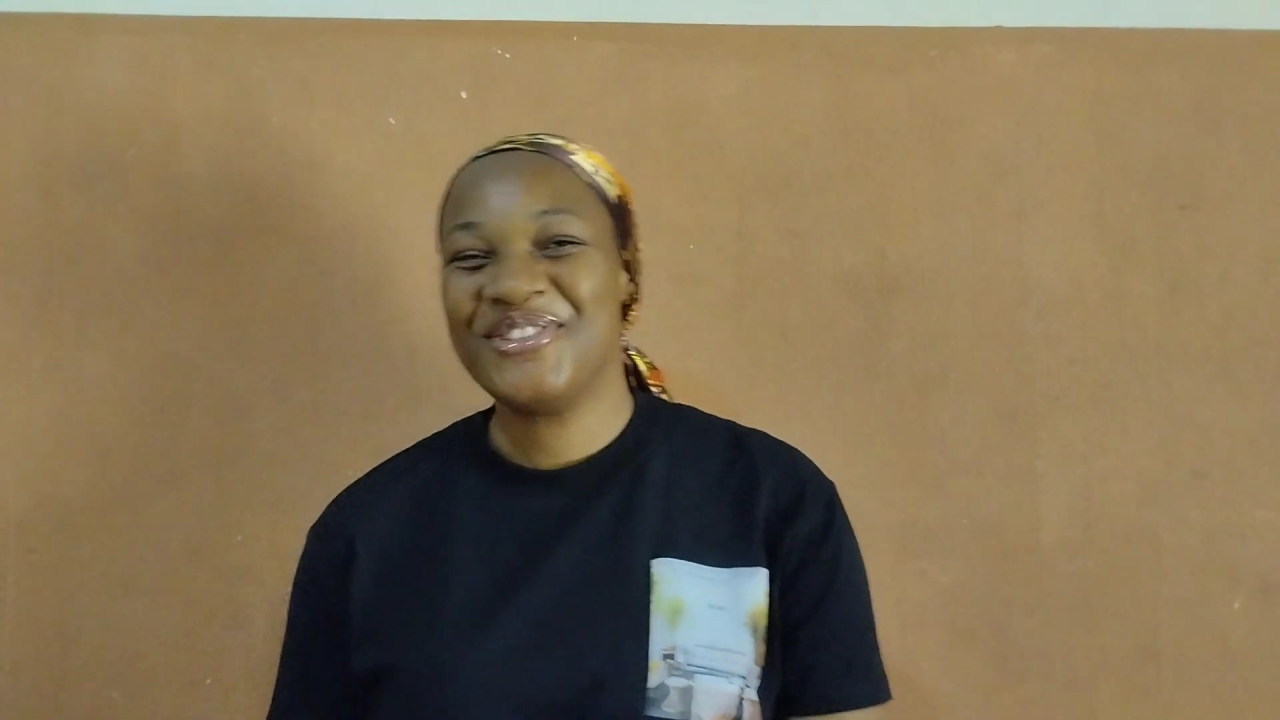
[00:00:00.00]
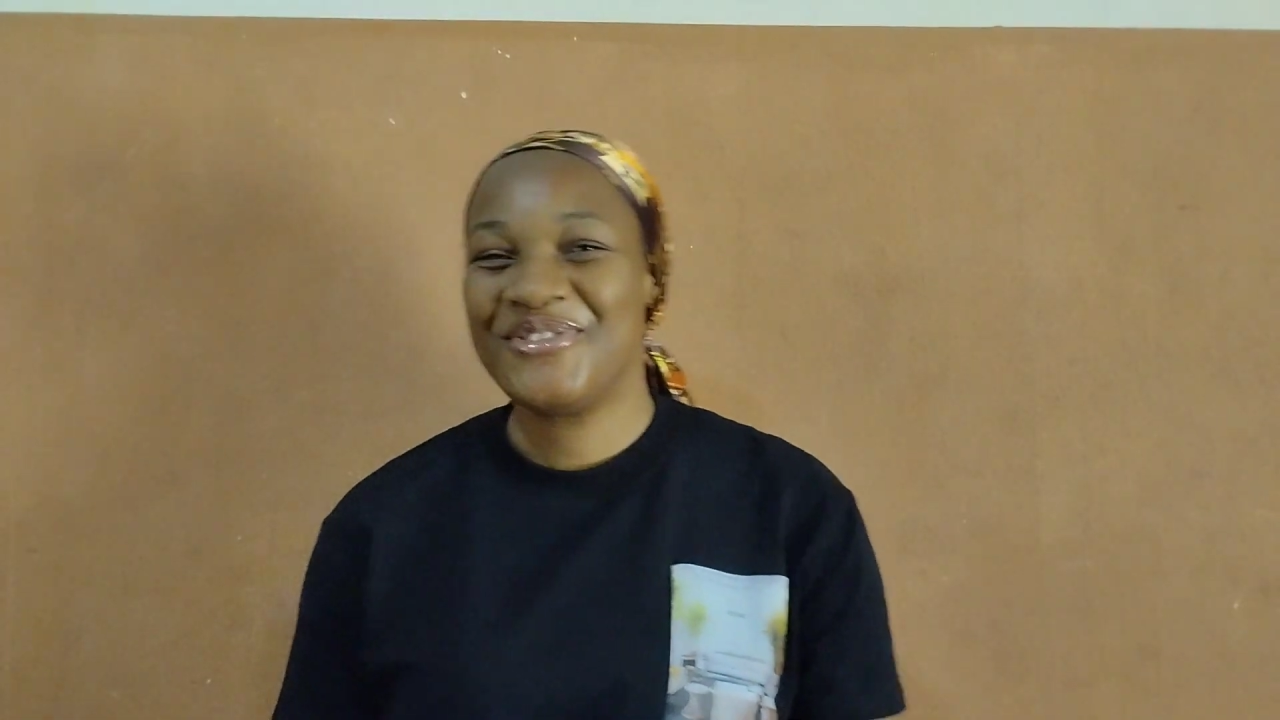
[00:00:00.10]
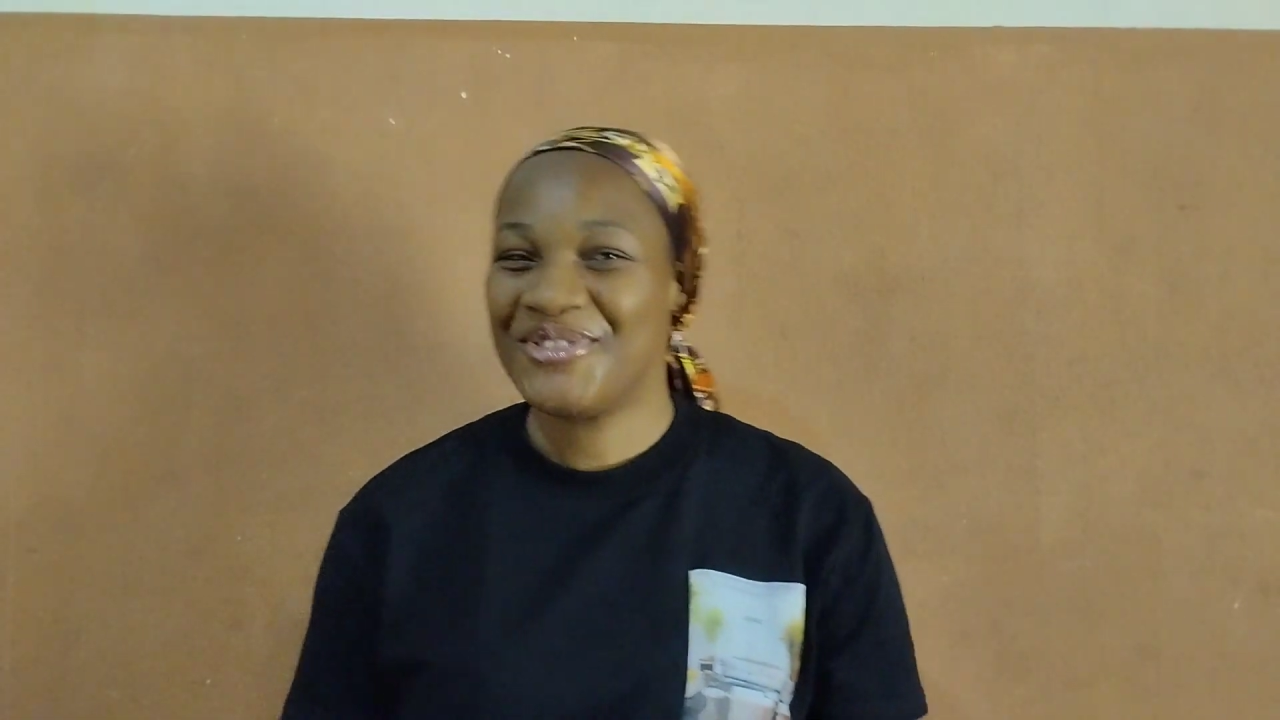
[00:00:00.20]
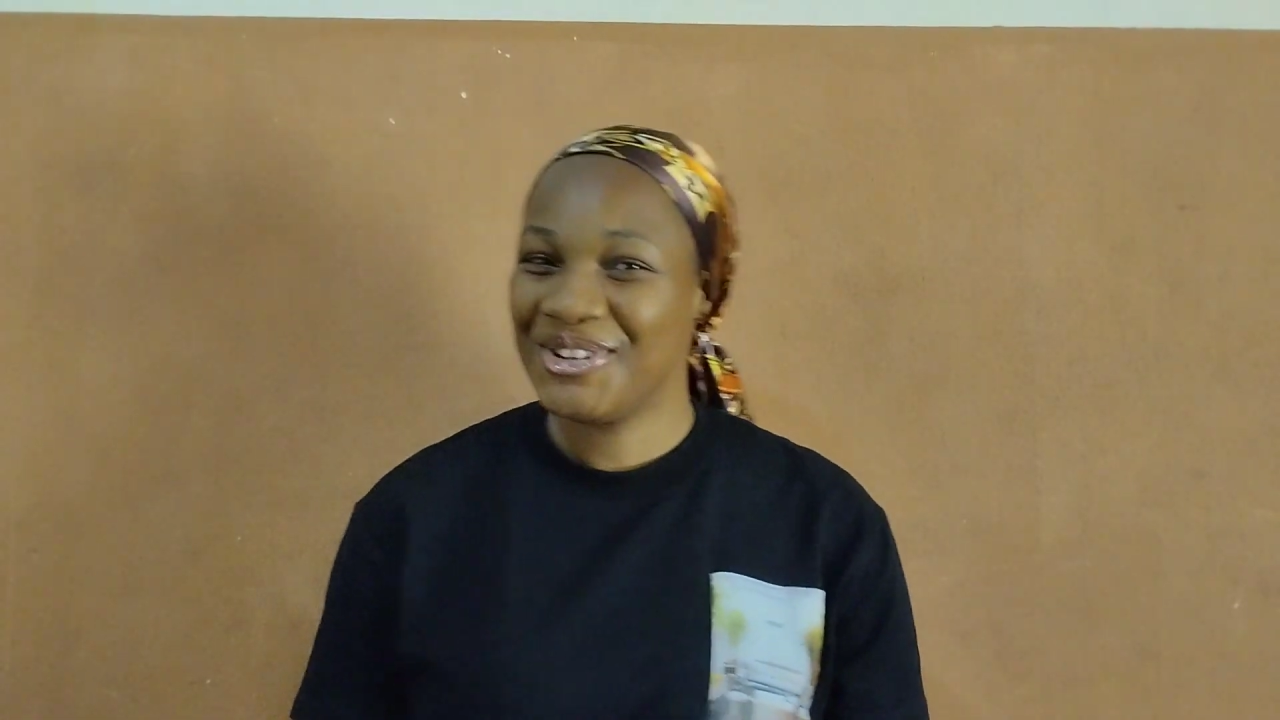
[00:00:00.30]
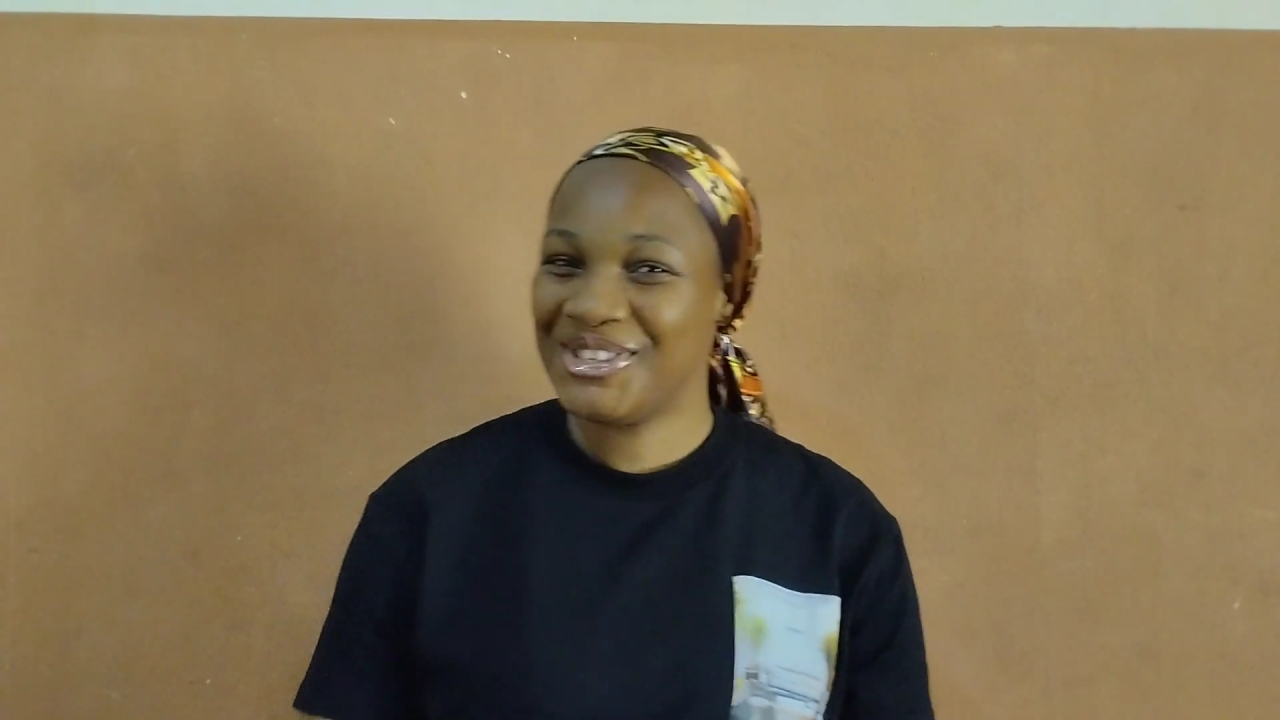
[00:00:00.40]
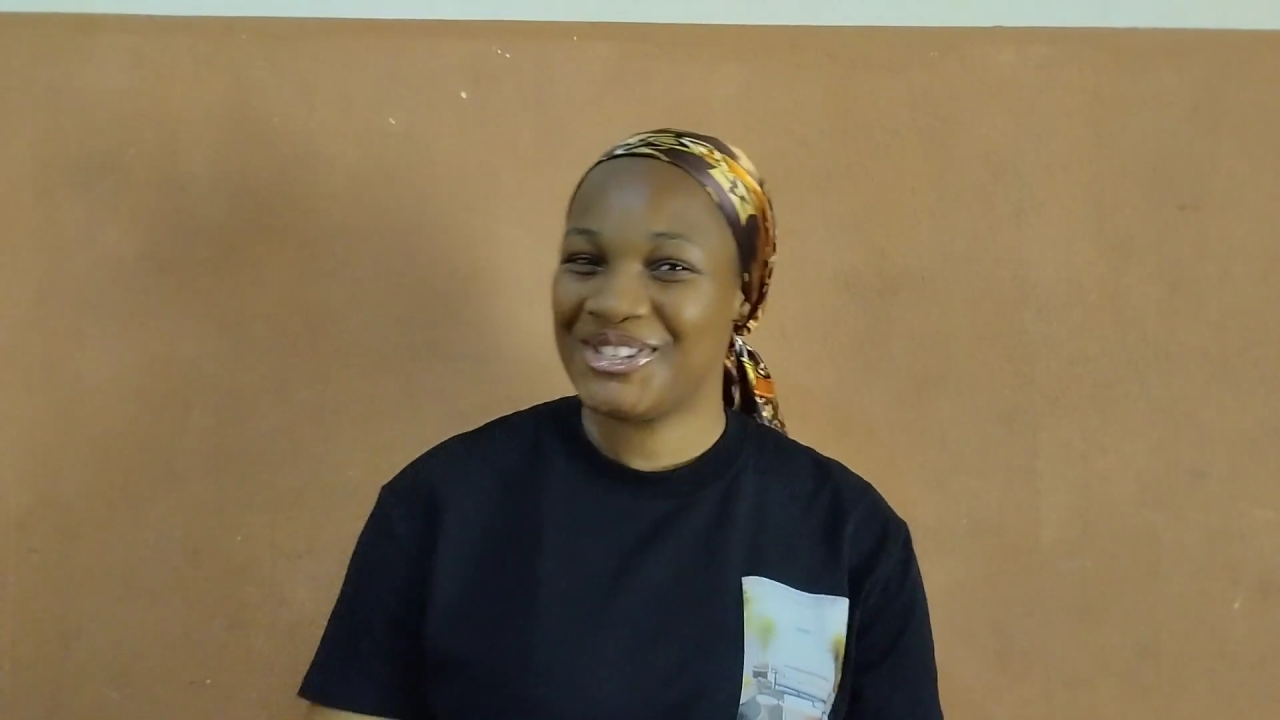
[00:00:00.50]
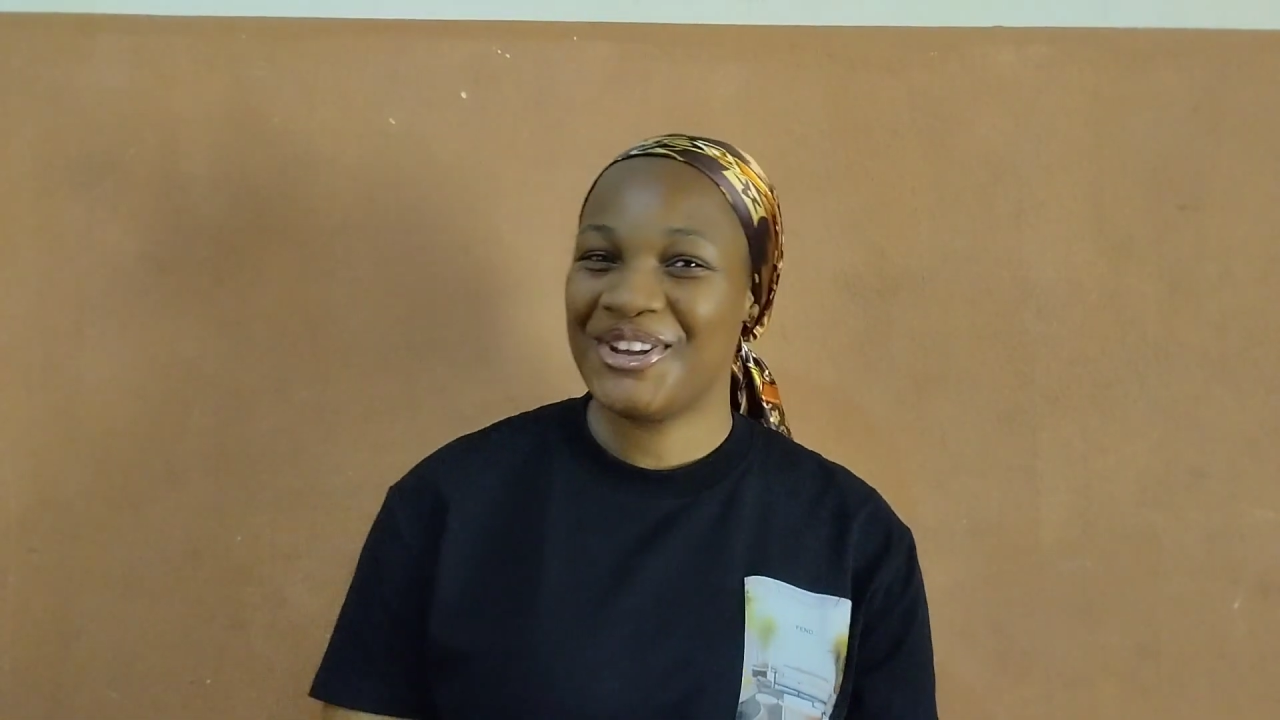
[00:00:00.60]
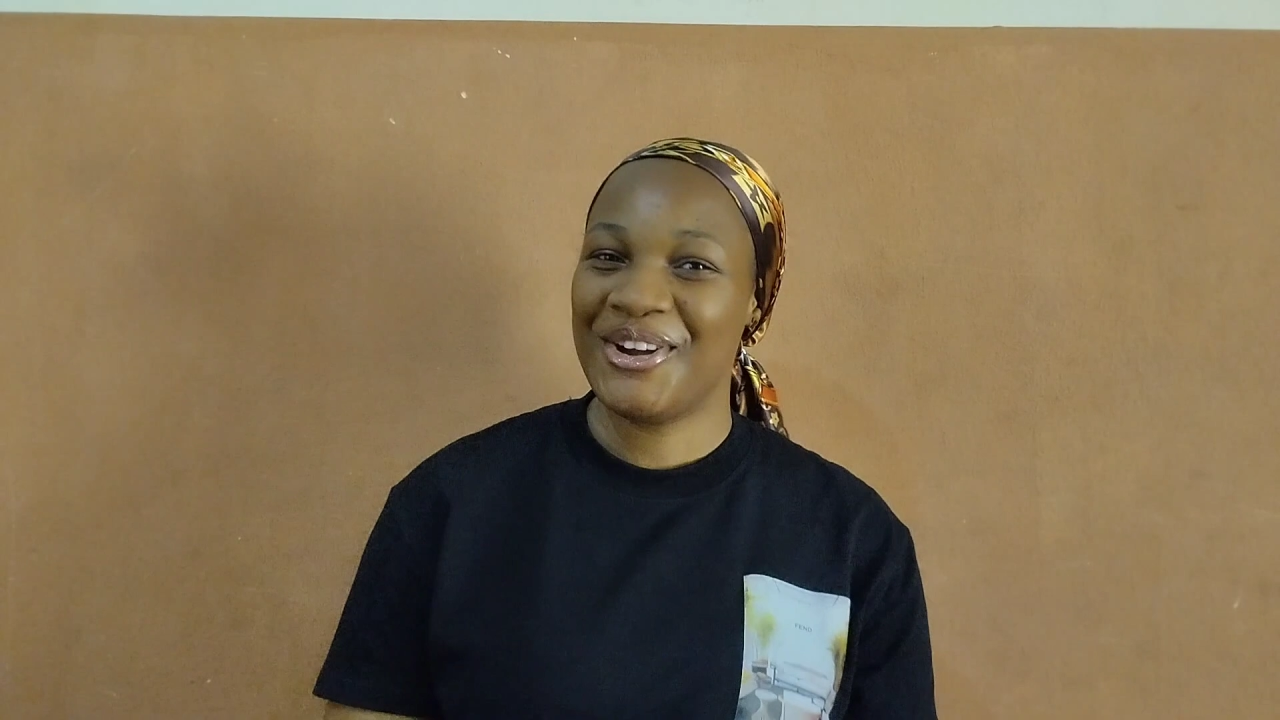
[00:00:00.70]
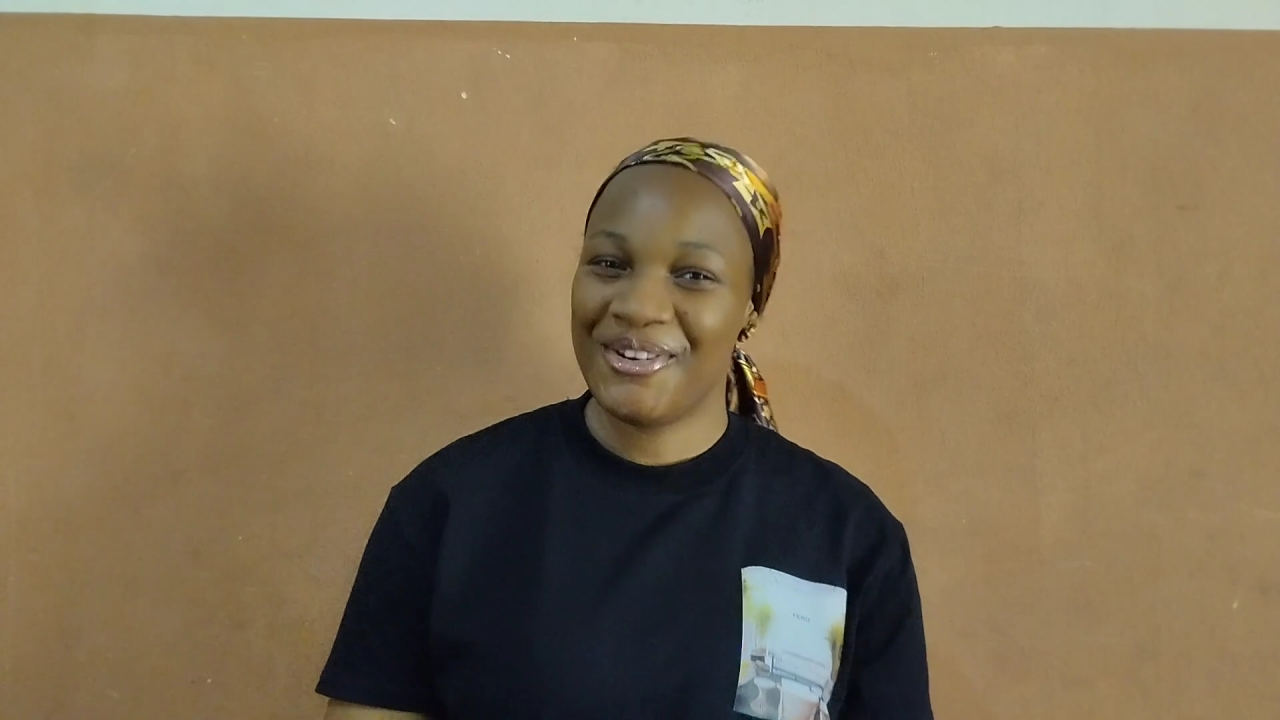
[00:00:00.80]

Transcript: the 4th